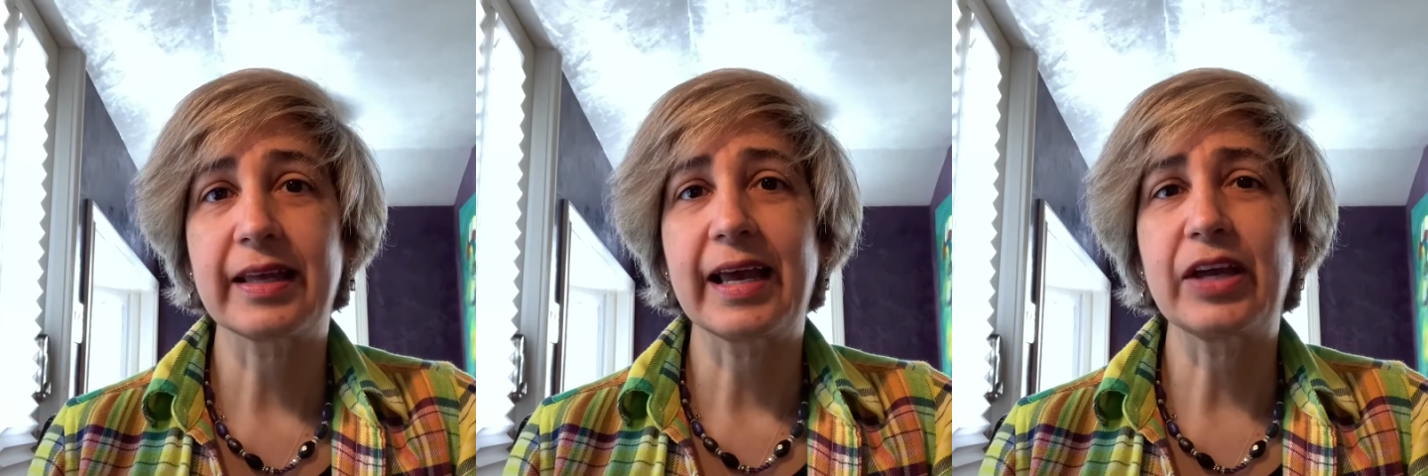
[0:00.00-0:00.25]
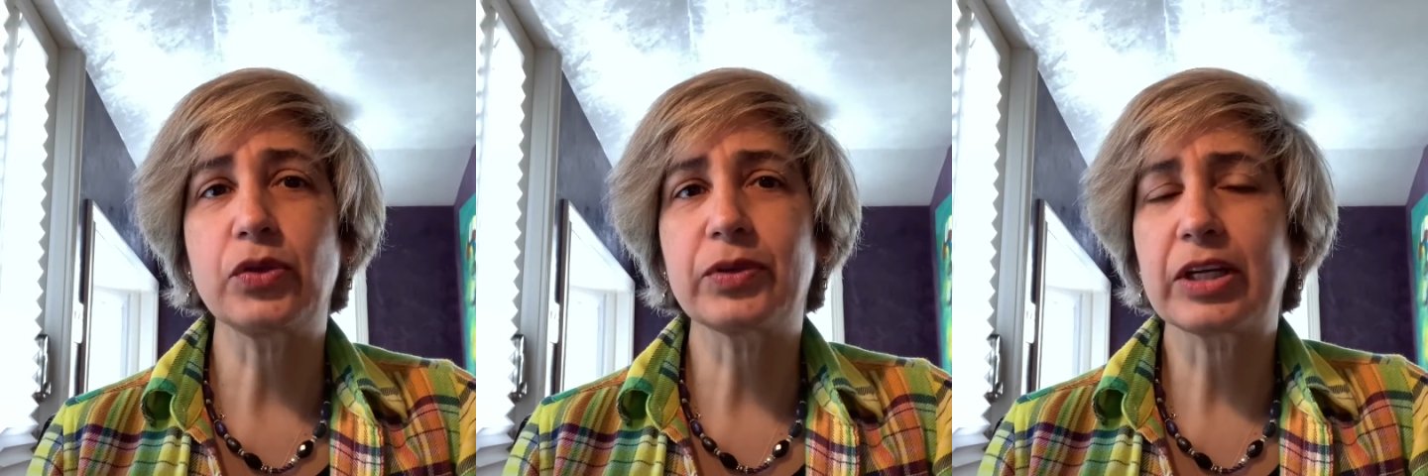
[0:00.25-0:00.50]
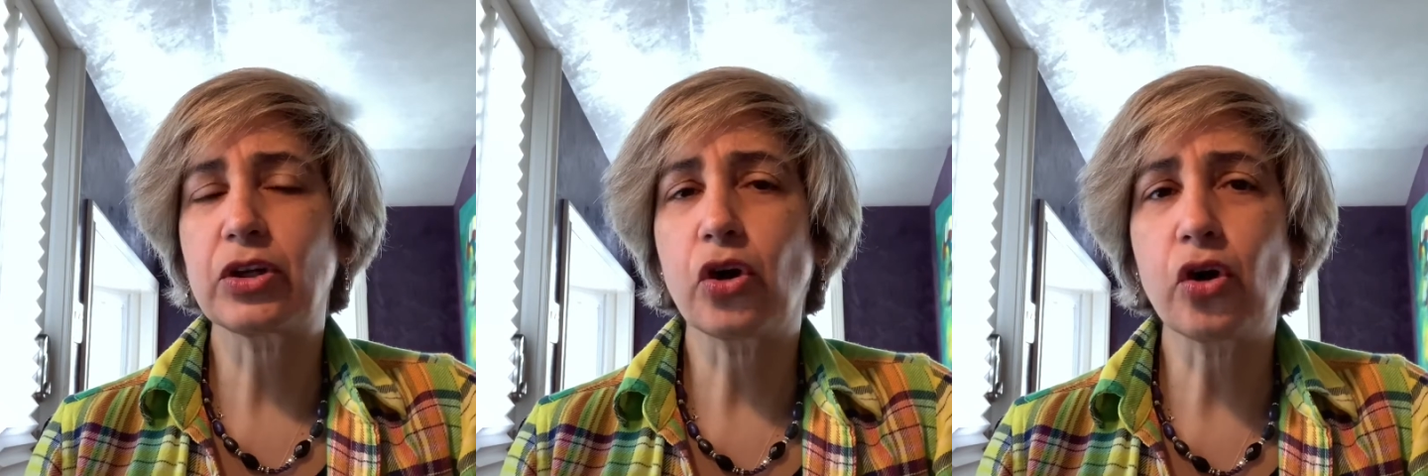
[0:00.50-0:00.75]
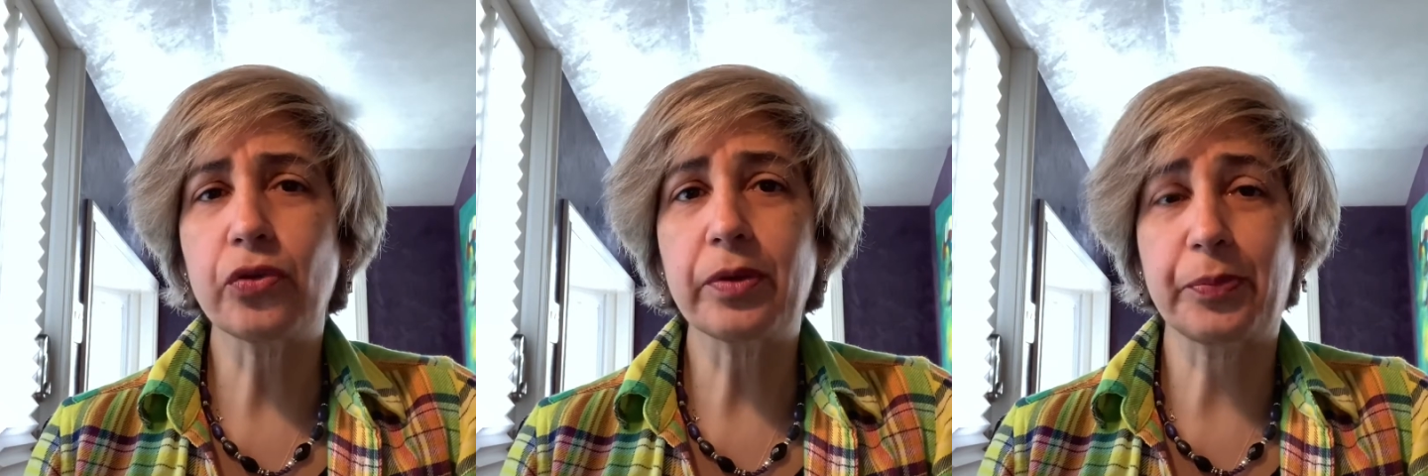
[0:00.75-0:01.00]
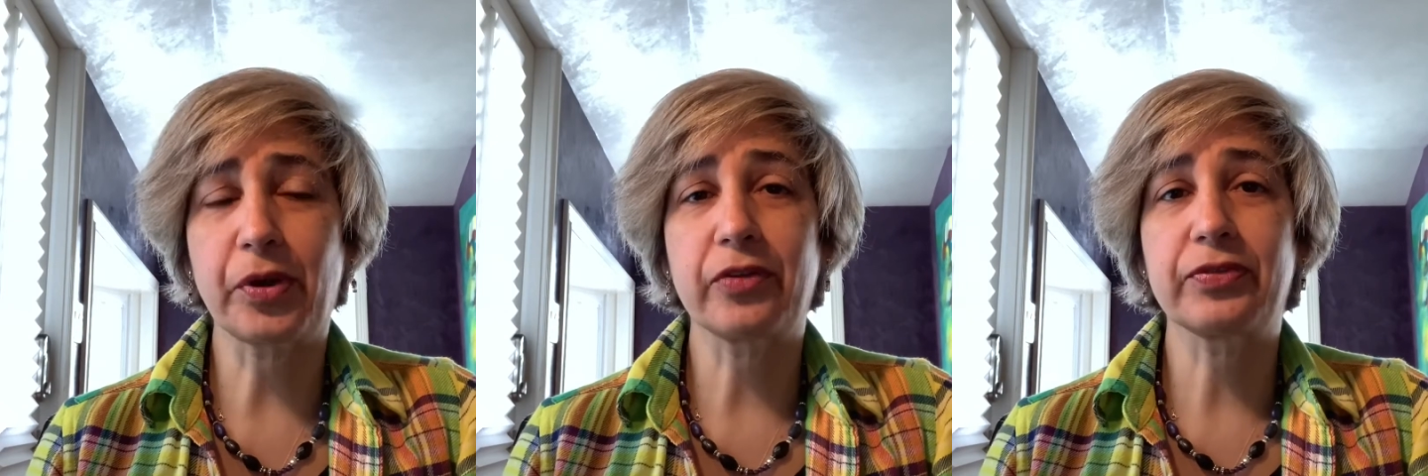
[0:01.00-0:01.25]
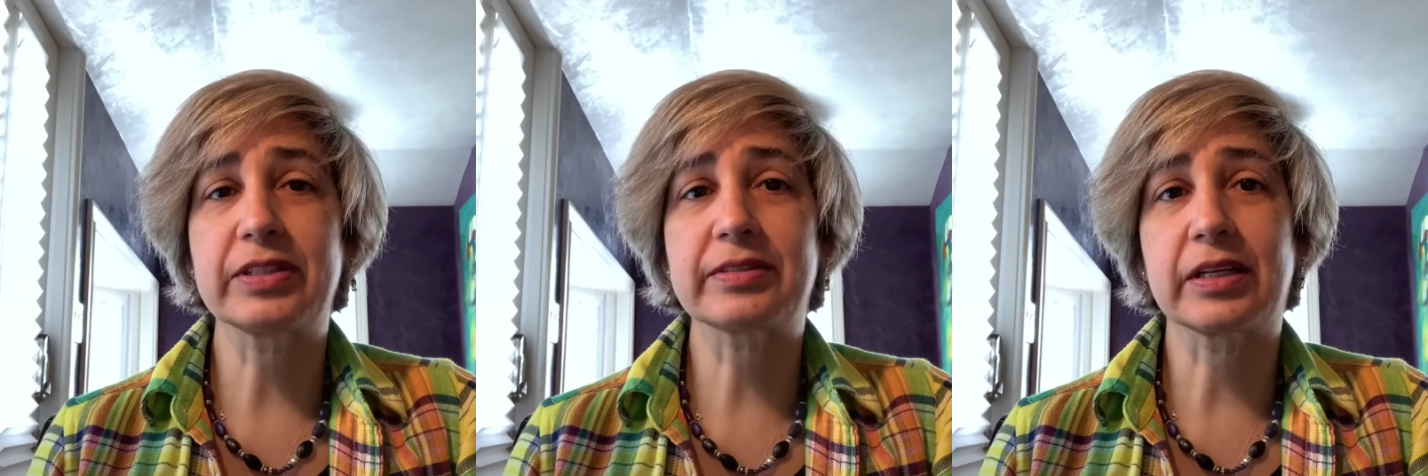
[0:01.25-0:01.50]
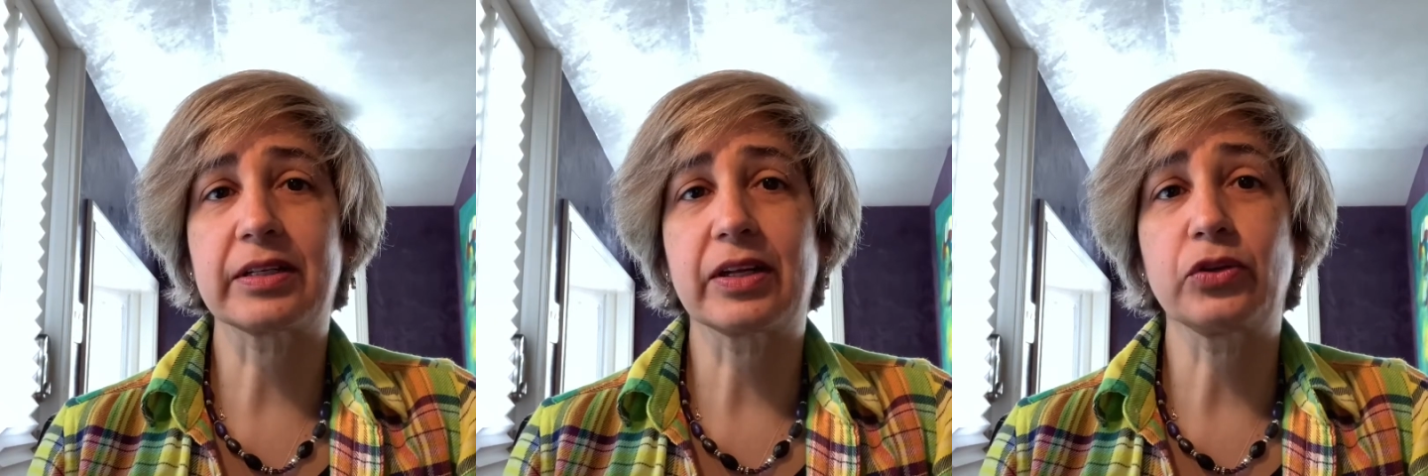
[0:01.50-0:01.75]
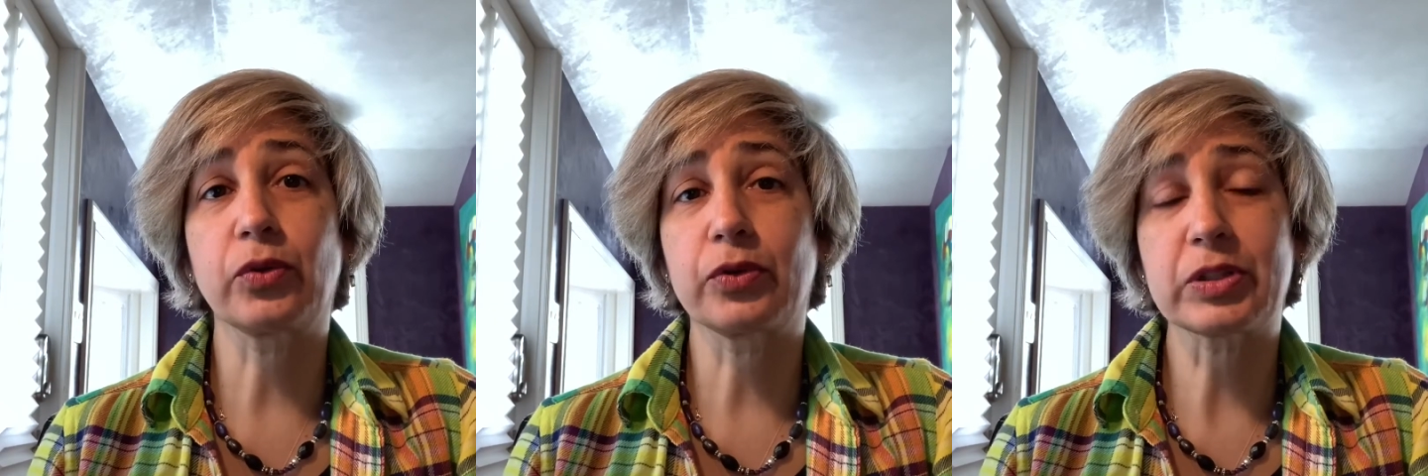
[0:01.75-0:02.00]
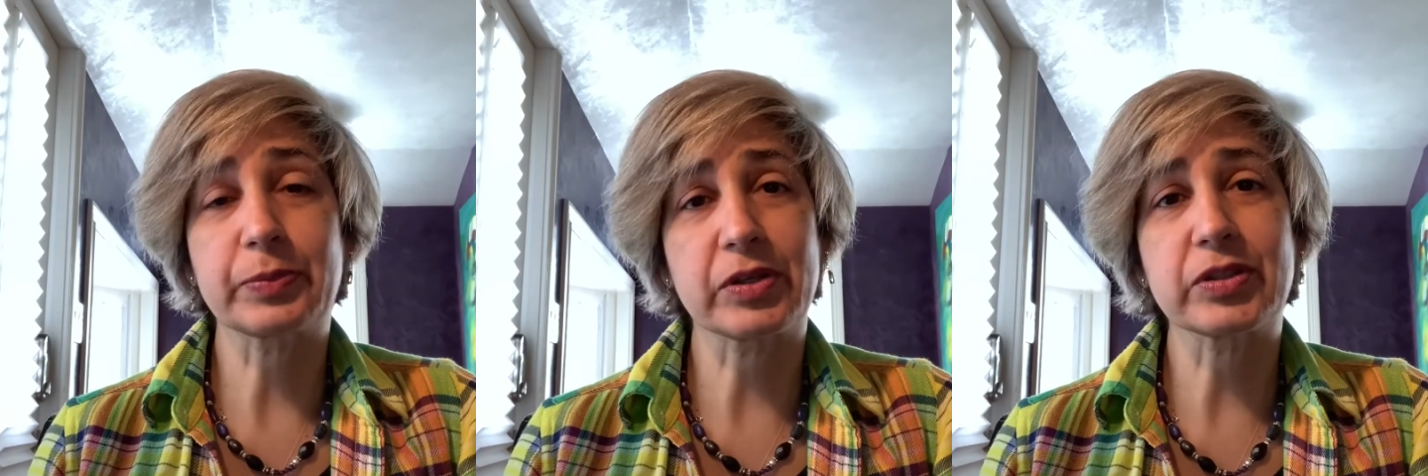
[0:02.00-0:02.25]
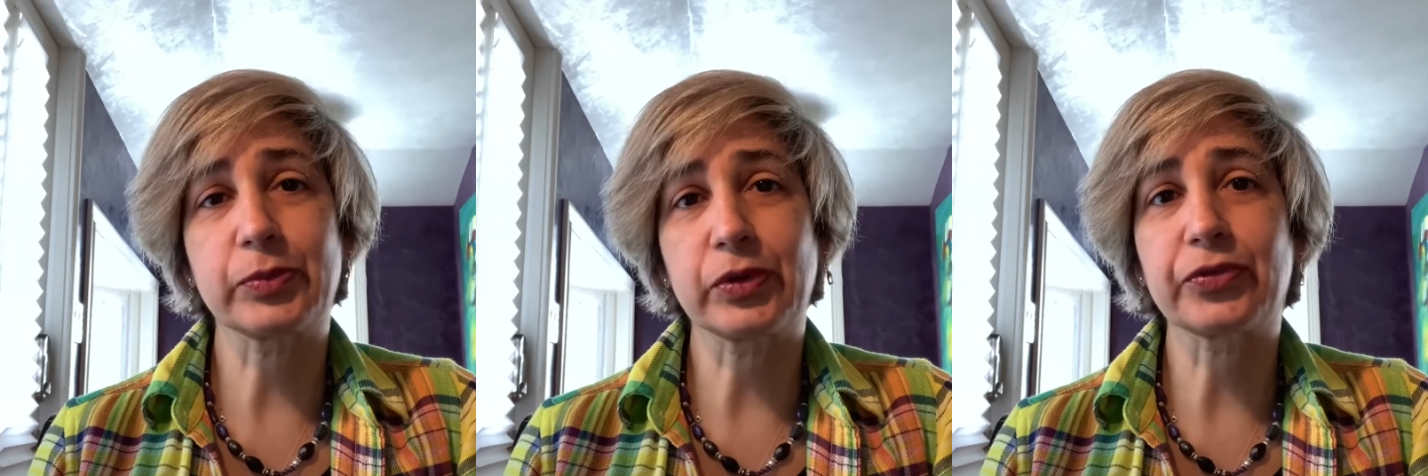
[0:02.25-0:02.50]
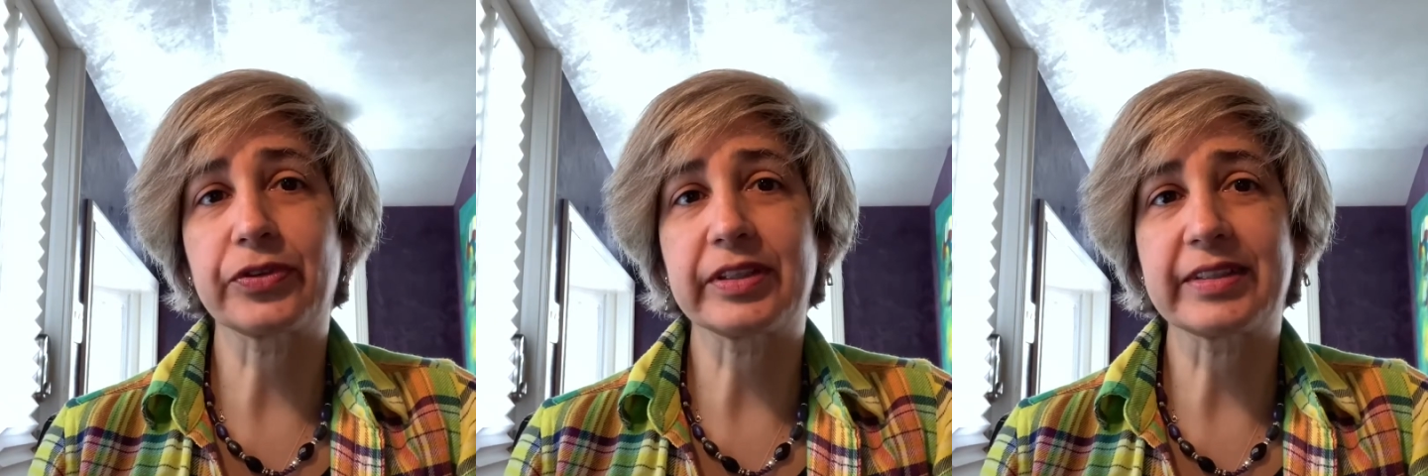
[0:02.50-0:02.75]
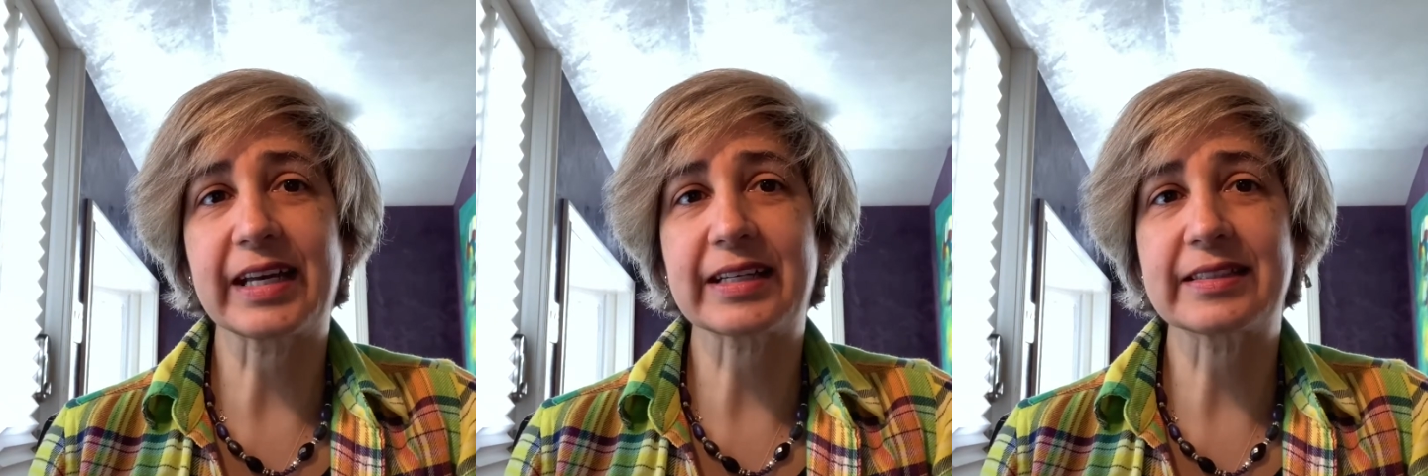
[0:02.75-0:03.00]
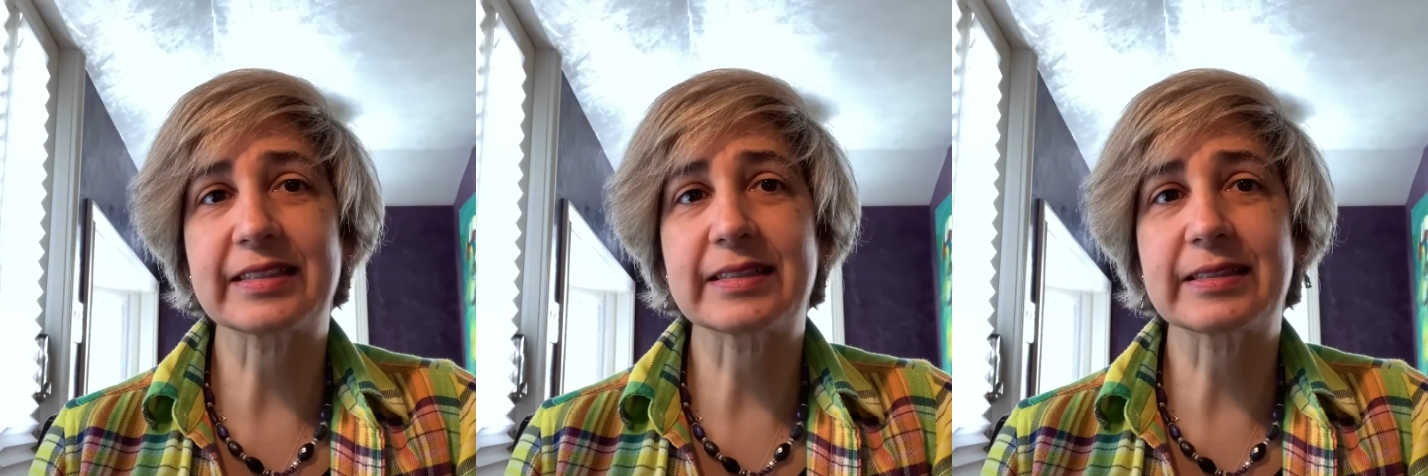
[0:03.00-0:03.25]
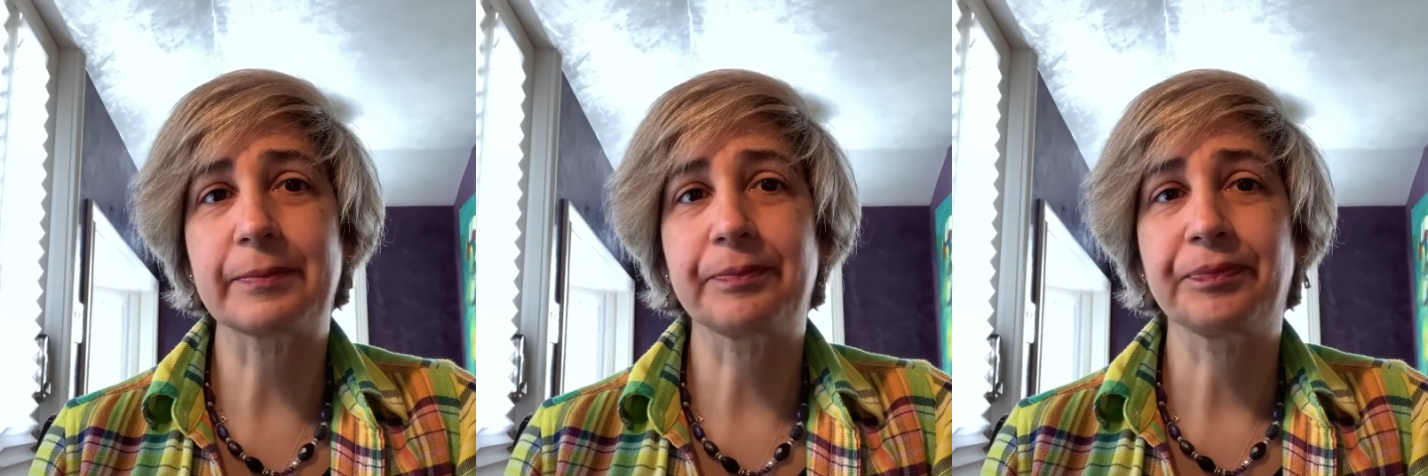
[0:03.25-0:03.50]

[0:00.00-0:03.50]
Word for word: and you get all the profits, and you are responsible for the taxes.